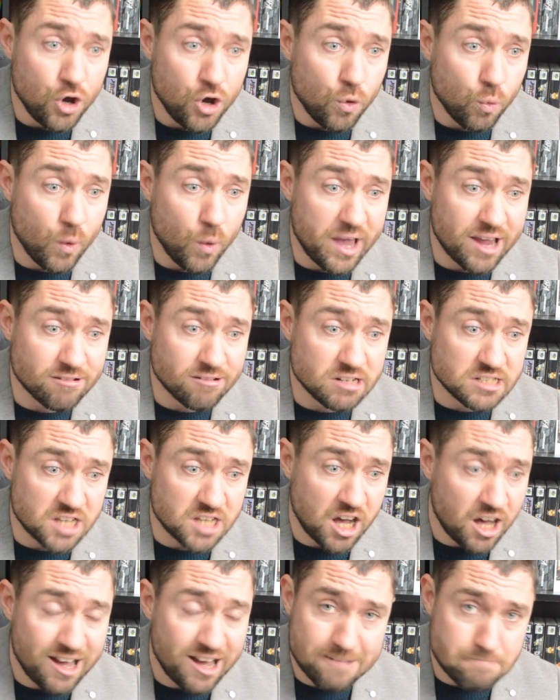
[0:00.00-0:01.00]
Whereas
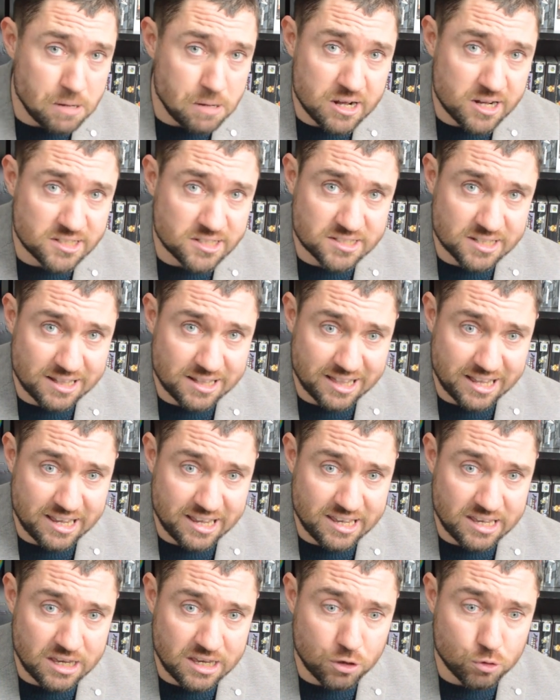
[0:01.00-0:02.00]
I
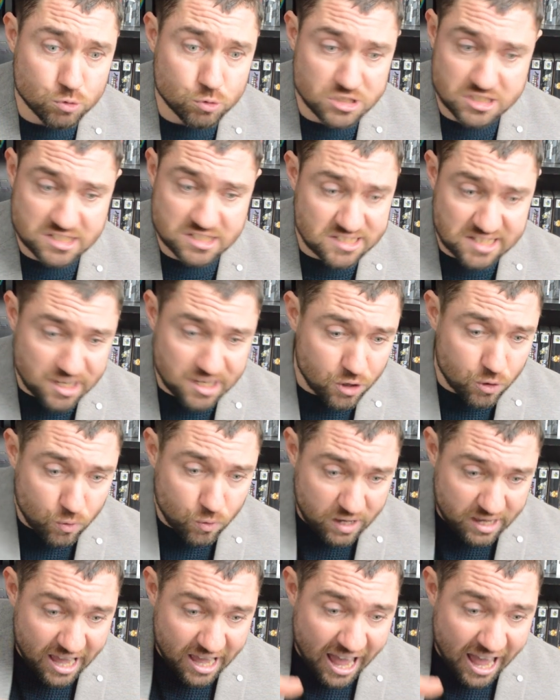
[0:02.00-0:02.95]
personally was still